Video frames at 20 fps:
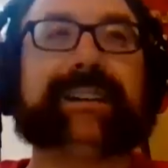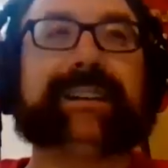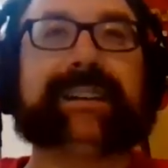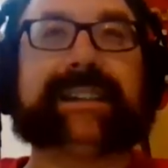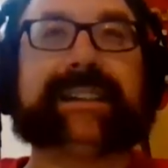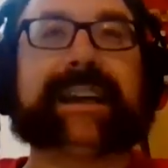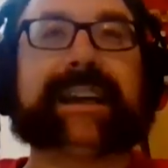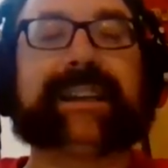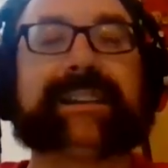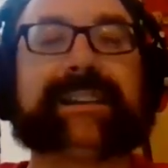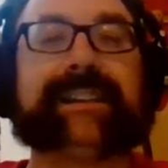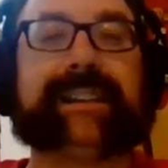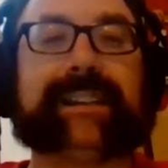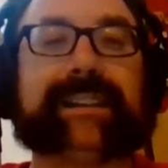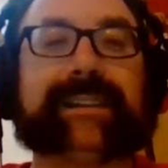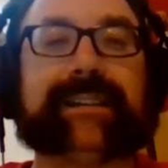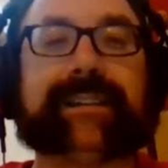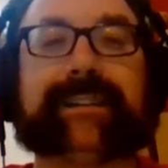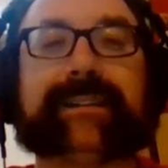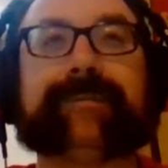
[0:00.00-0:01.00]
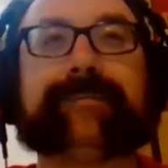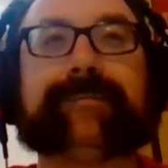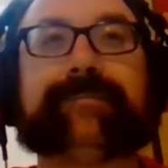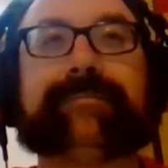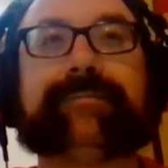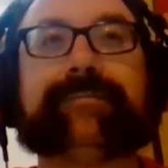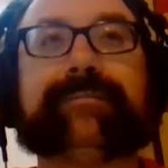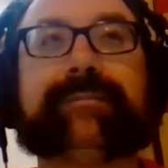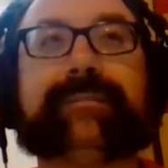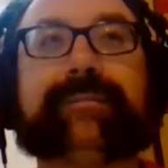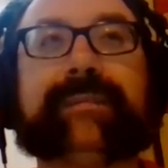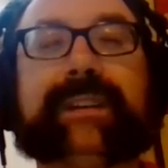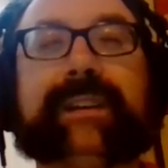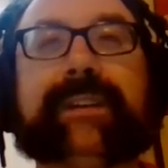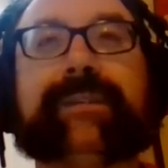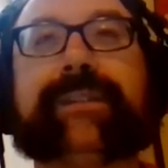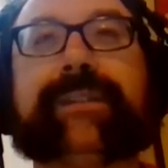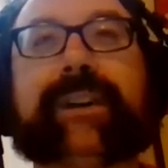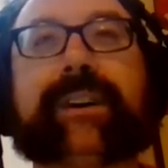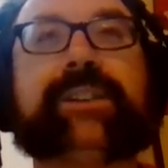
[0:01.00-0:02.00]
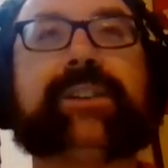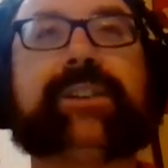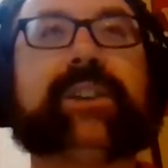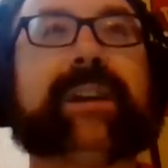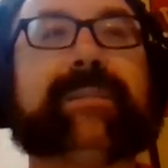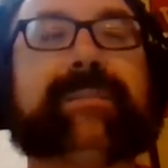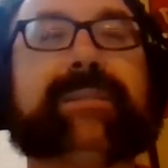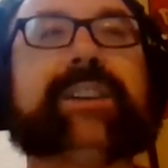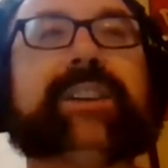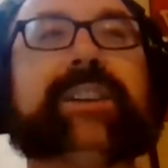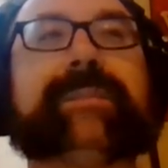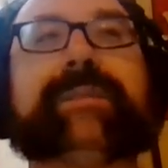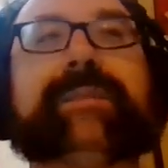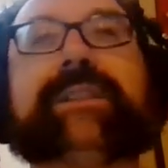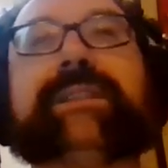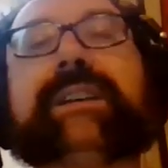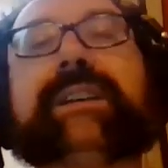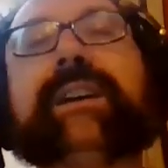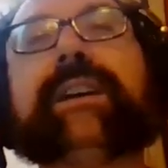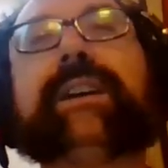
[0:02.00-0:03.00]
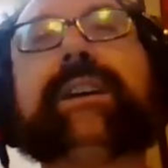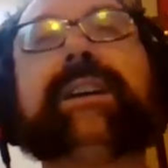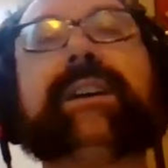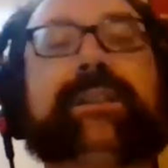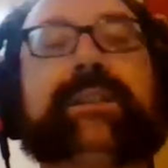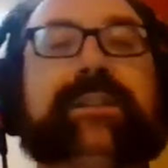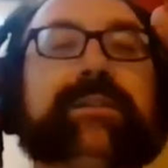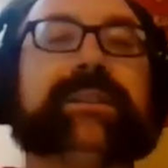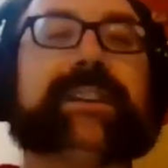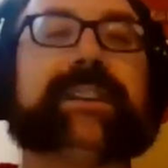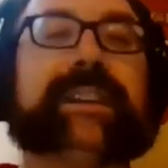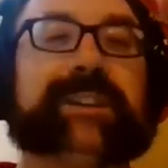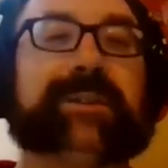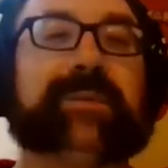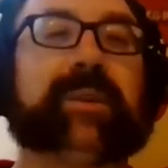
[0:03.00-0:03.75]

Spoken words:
in the second season, the first championship. Because so season